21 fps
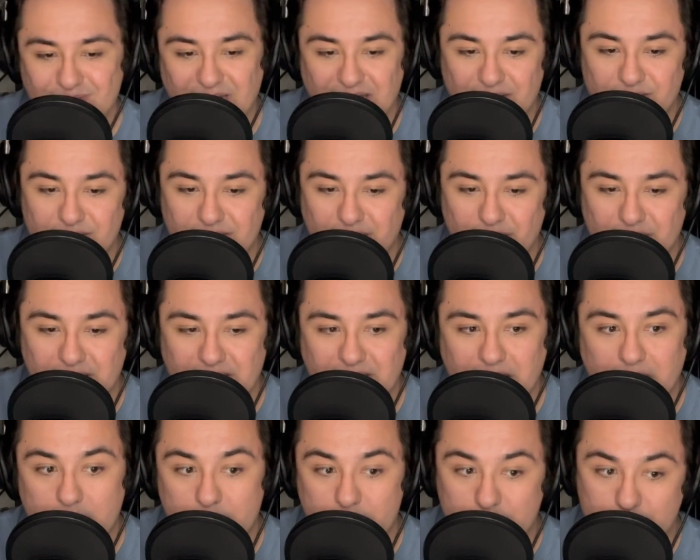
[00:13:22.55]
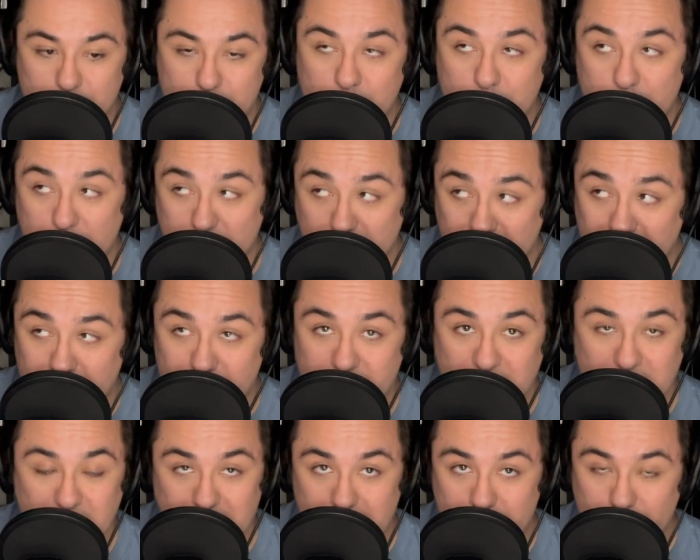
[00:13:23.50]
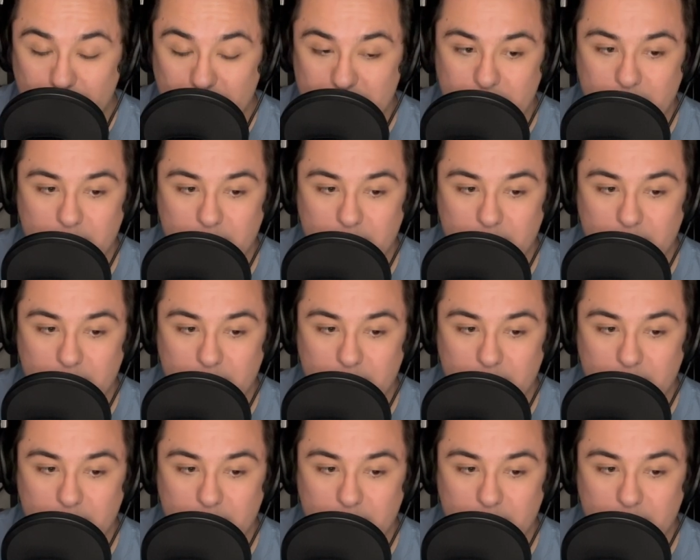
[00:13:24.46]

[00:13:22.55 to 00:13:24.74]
even though he kind of believed in these fictional